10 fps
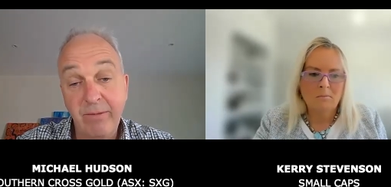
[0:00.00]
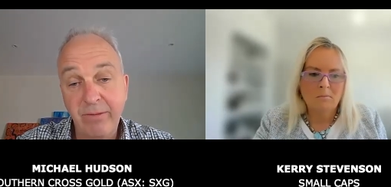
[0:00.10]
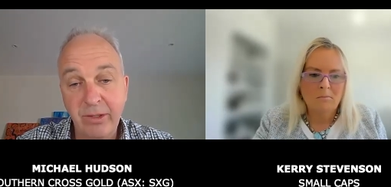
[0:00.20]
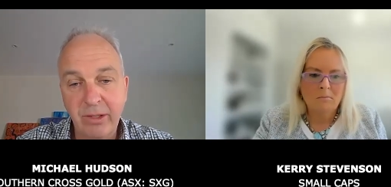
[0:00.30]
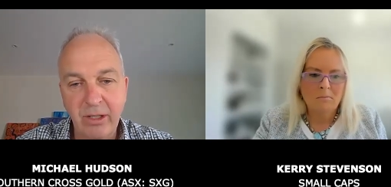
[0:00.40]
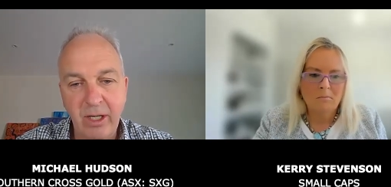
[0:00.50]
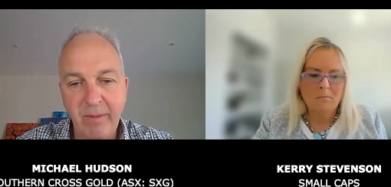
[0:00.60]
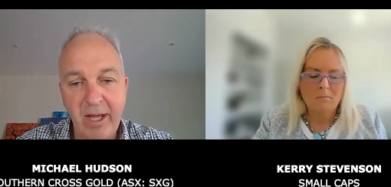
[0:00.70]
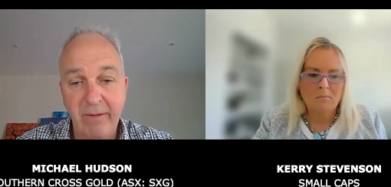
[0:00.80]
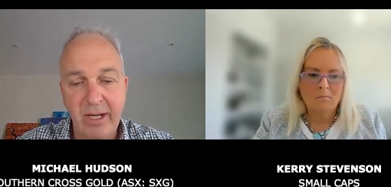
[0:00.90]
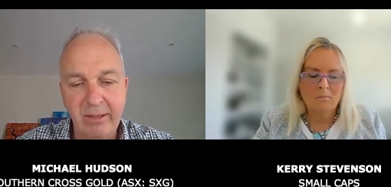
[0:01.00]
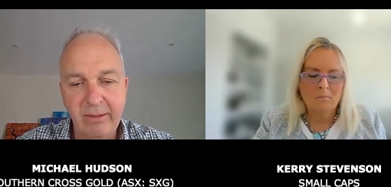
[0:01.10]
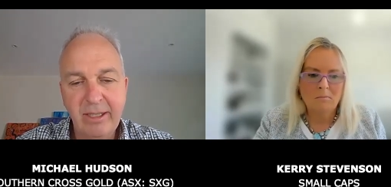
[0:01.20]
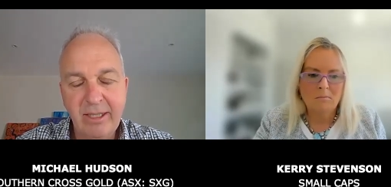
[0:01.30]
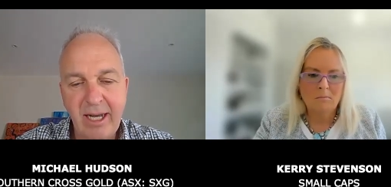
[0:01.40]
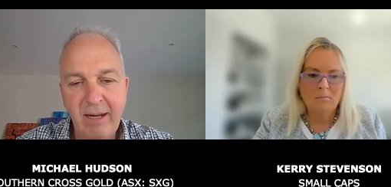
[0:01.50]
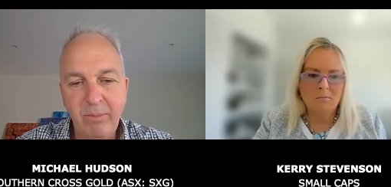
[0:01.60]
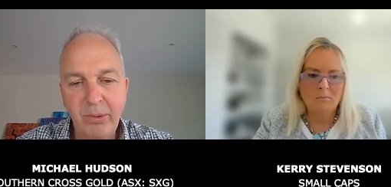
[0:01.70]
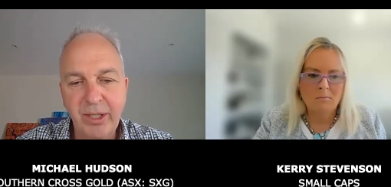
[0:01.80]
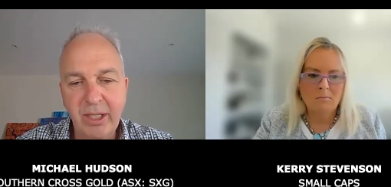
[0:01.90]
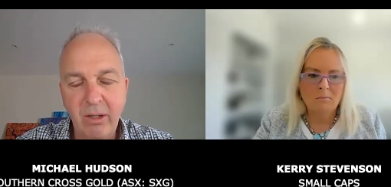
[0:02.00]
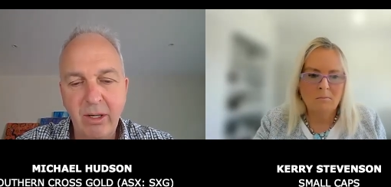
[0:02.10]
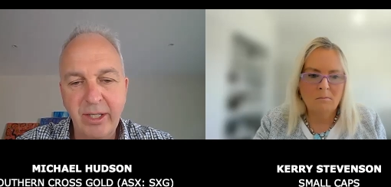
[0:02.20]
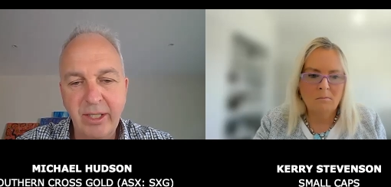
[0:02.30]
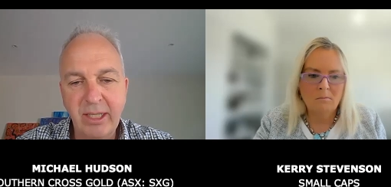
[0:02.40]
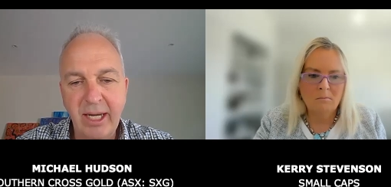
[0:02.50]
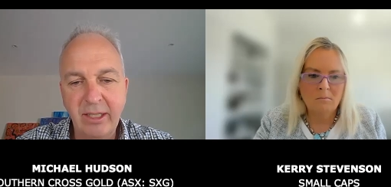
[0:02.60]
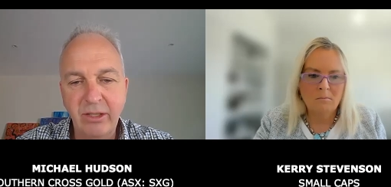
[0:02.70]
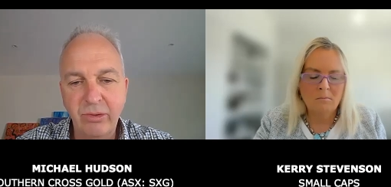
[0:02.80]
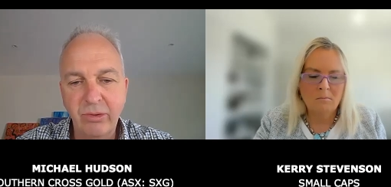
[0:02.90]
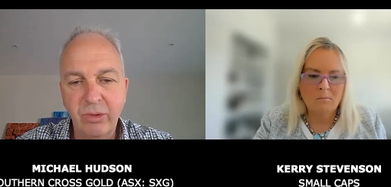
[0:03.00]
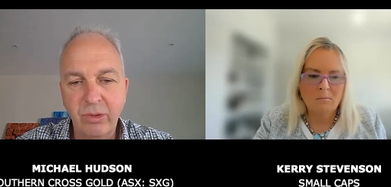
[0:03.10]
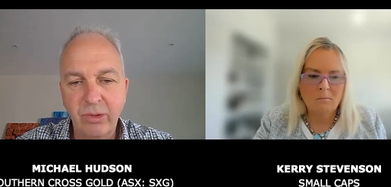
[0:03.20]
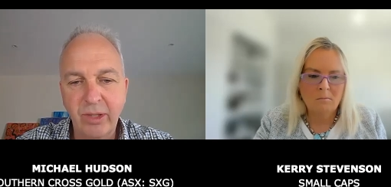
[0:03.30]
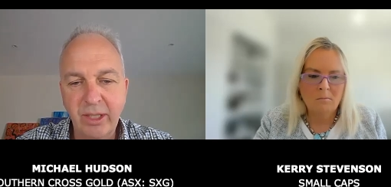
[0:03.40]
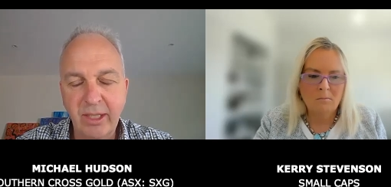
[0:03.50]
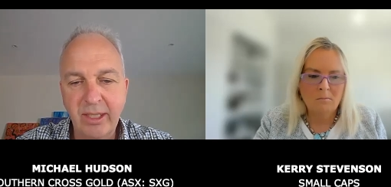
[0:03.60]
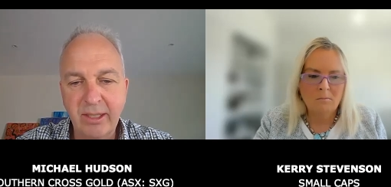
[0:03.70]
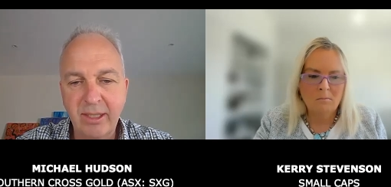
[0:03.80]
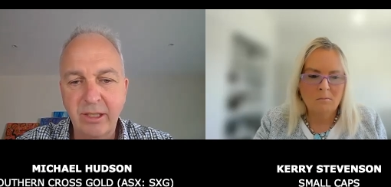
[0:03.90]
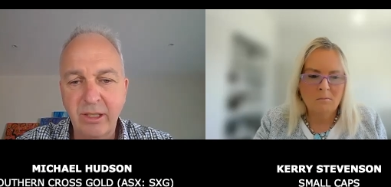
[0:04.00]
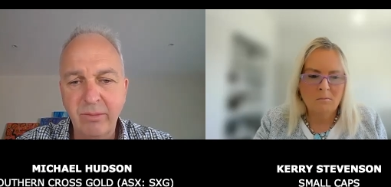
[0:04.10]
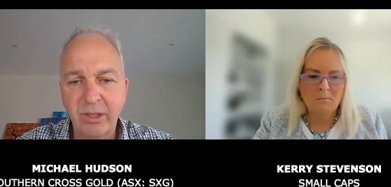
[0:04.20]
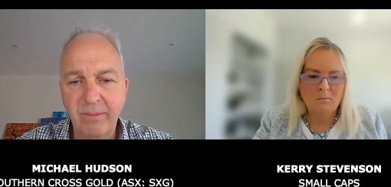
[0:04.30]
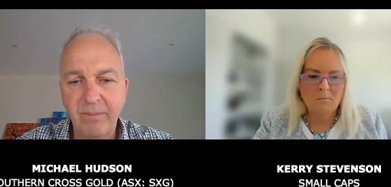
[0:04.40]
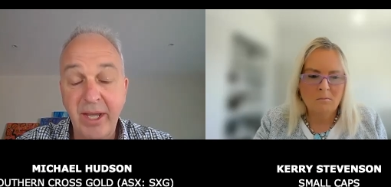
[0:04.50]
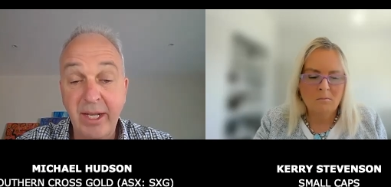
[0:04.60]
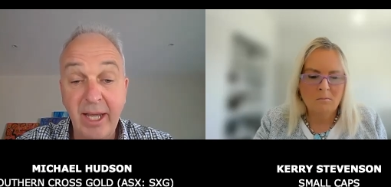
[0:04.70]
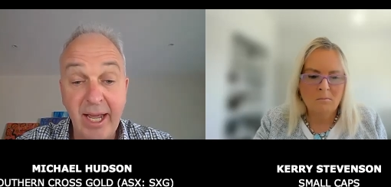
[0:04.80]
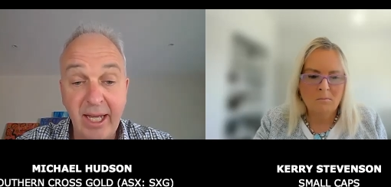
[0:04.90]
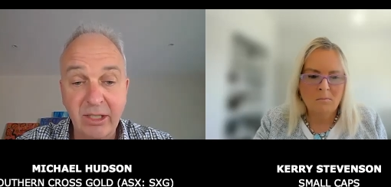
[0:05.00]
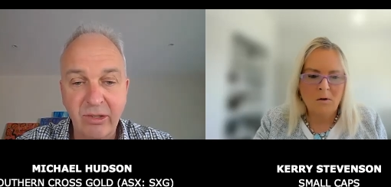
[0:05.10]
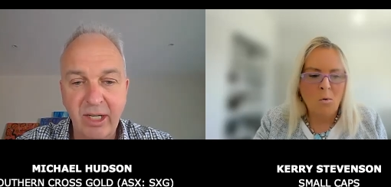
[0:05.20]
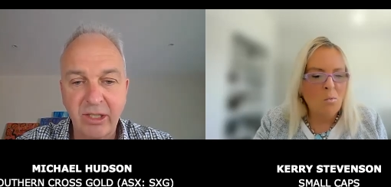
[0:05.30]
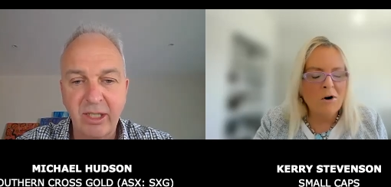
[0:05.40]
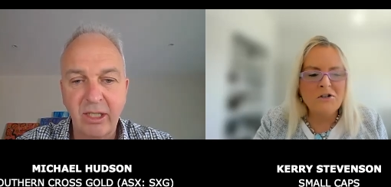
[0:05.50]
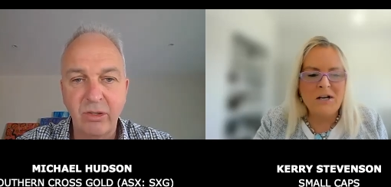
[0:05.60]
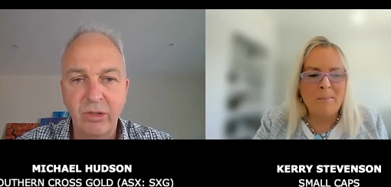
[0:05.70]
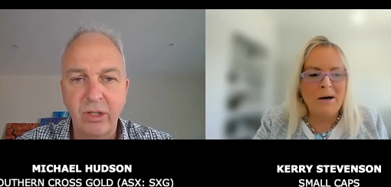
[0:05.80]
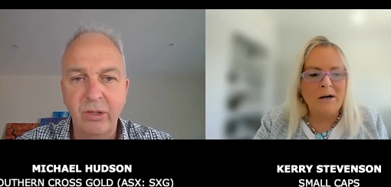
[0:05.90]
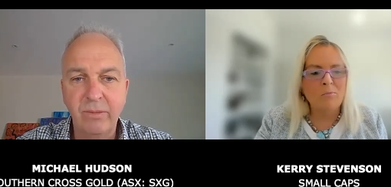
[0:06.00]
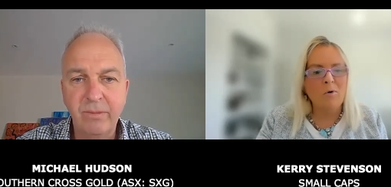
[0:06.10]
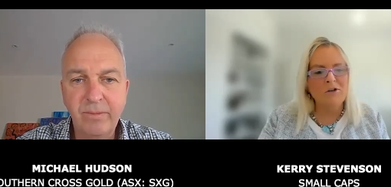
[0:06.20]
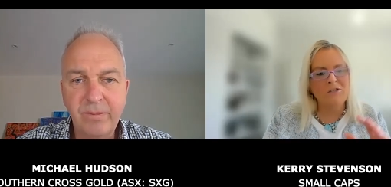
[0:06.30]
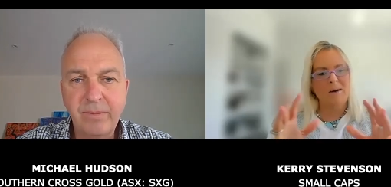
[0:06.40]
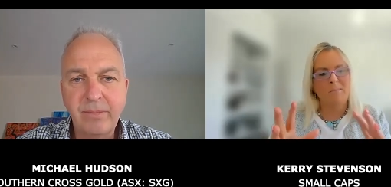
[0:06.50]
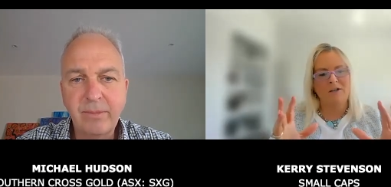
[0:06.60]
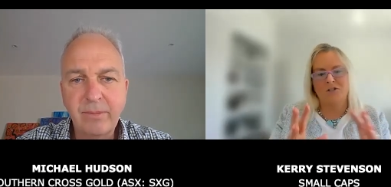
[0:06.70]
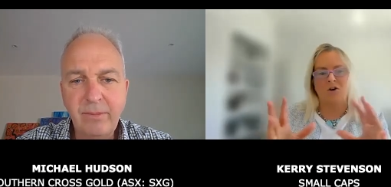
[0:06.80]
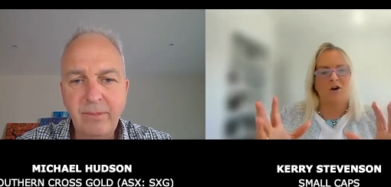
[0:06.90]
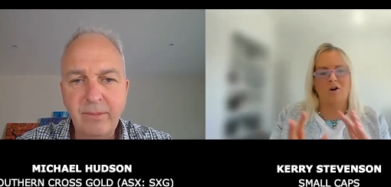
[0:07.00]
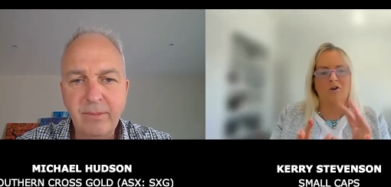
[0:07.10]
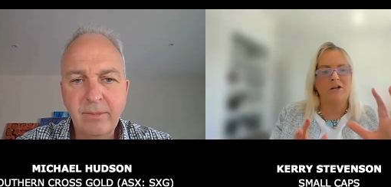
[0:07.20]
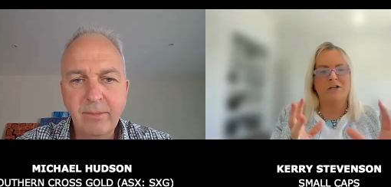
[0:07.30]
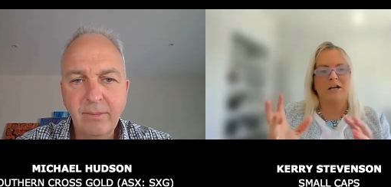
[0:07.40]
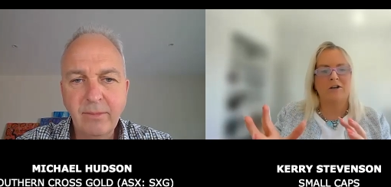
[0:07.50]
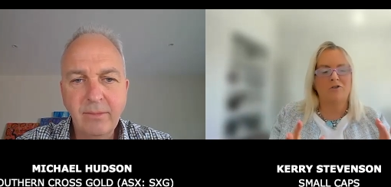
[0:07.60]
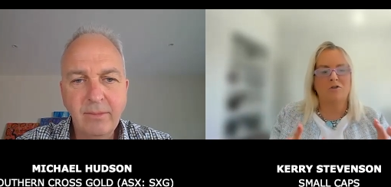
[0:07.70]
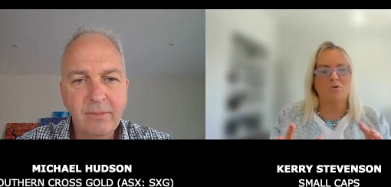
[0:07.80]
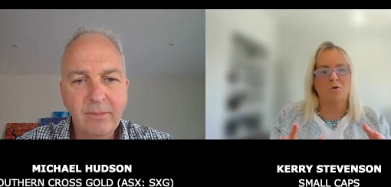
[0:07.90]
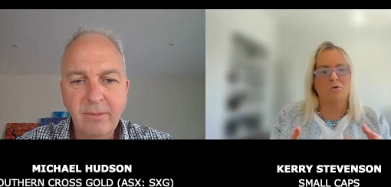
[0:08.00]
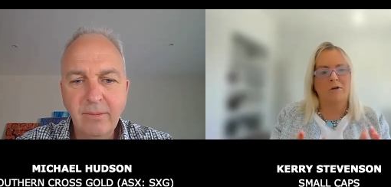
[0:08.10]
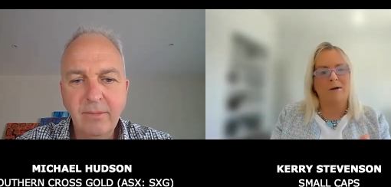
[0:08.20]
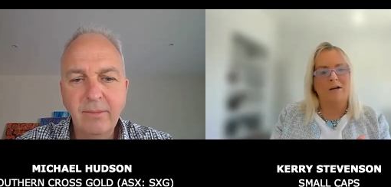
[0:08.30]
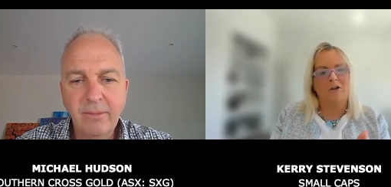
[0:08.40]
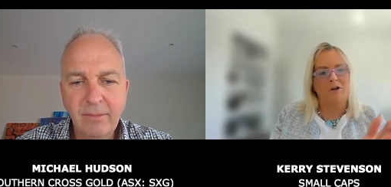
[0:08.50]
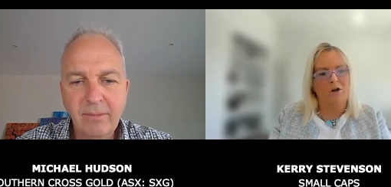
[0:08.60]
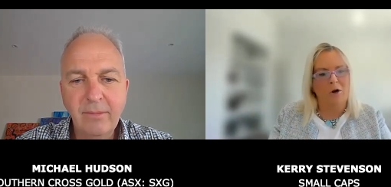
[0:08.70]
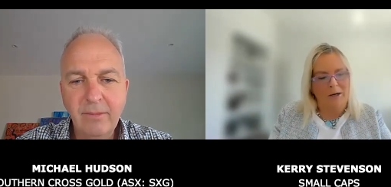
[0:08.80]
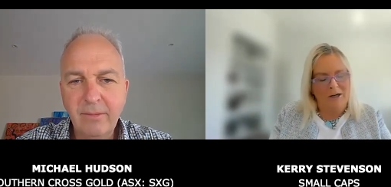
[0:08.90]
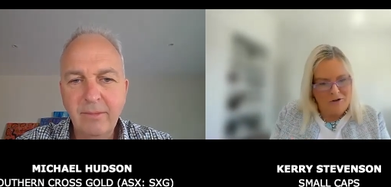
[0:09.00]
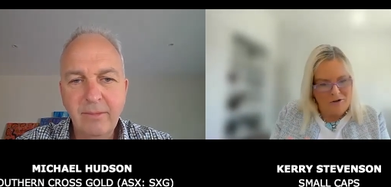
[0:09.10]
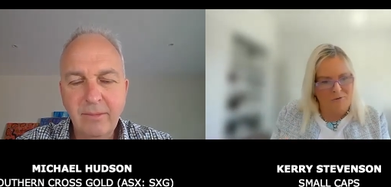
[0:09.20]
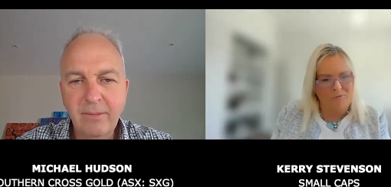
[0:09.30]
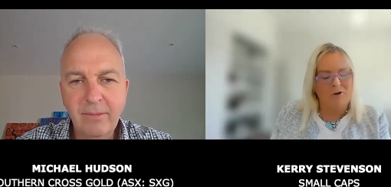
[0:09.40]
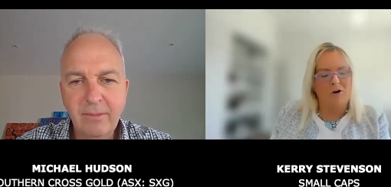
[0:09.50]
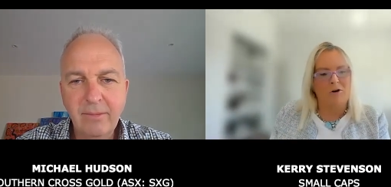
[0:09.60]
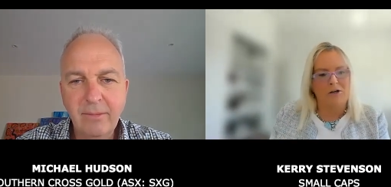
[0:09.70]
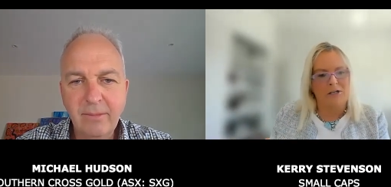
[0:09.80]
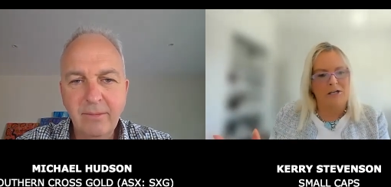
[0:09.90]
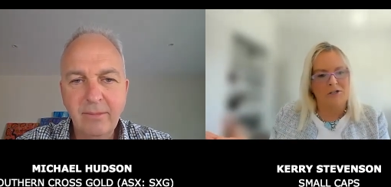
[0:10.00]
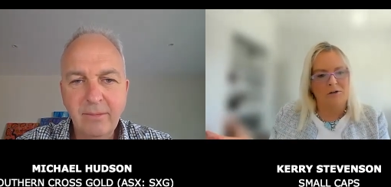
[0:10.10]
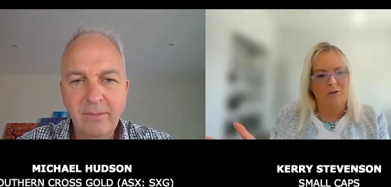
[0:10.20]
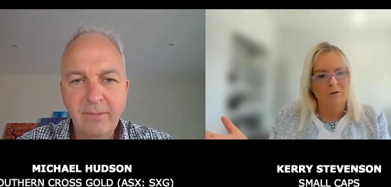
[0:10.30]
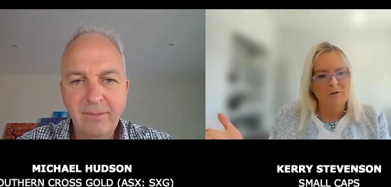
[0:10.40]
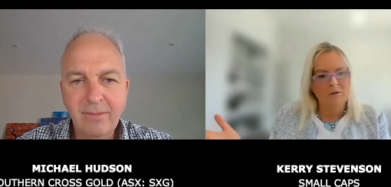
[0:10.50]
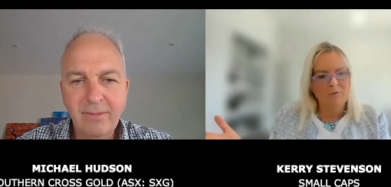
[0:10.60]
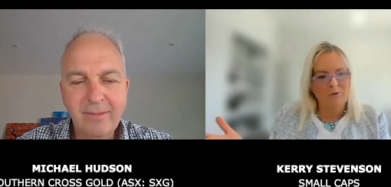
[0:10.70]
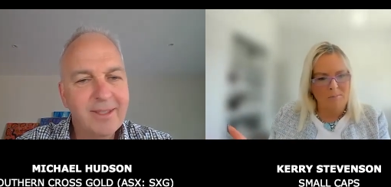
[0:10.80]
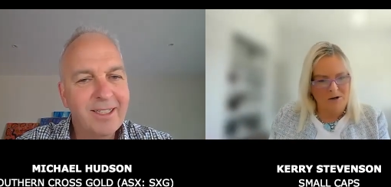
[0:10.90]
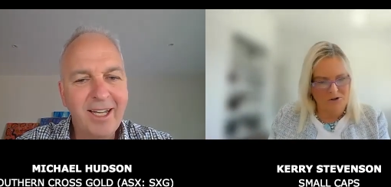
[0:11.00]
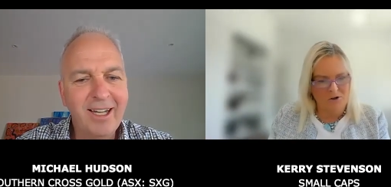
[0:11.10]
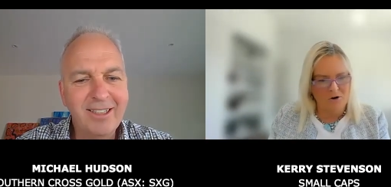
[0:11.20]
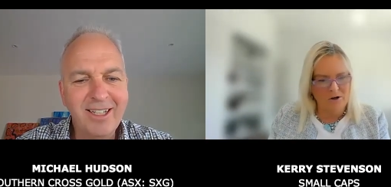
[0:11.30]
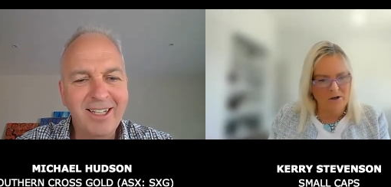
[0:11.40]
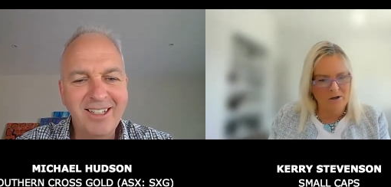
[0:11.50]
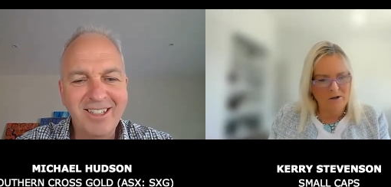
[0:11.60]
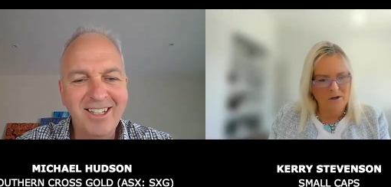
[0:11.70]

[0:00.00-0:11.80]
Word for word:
Speaker 1: the first time ever, um, putting orientated drill core into these systems, and and they are structurally. What does controlled.
Speaker 2: that mean? What does that mean? Sorry, orientated drill core. You mean that you're going in a different orientation from history.
Speaker 1: yeah that, it's,